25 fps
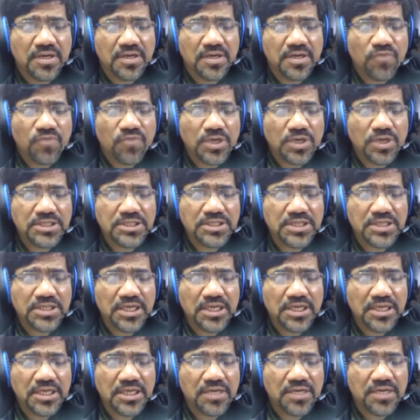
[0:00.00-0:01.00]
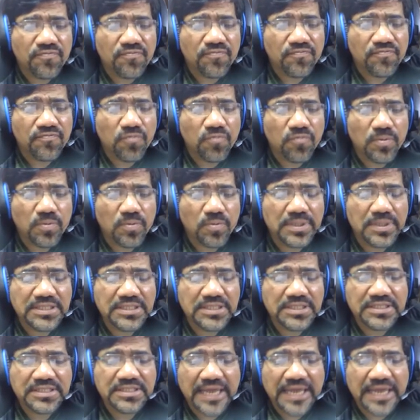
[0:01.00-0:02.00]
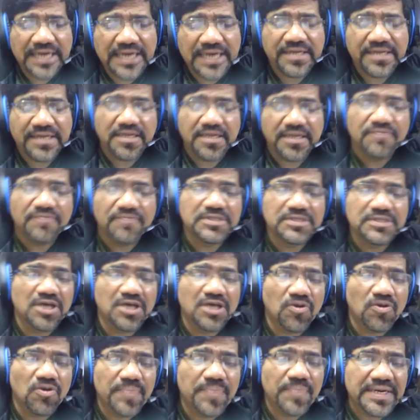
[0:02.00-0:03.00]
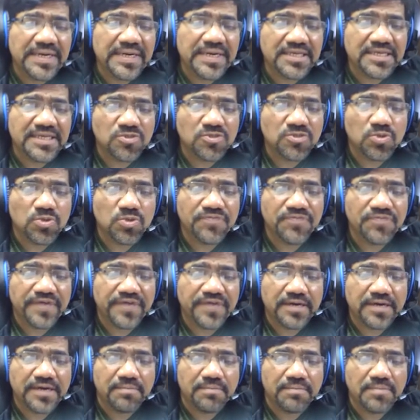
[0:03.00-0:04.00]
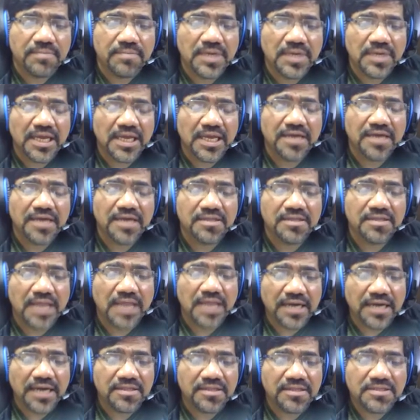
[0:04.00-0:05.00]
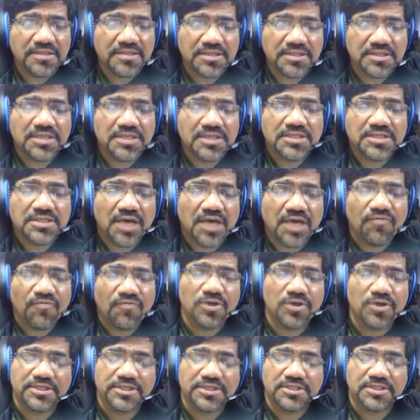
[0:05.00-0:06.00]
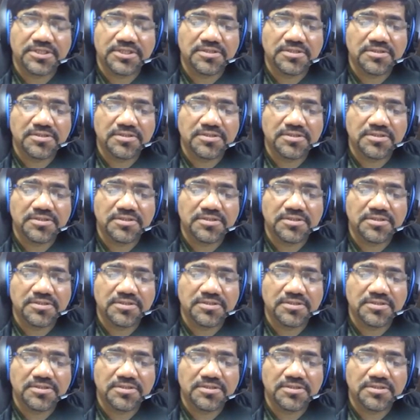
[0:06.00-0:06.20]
Forest area is that area which government has notified that this is a forest.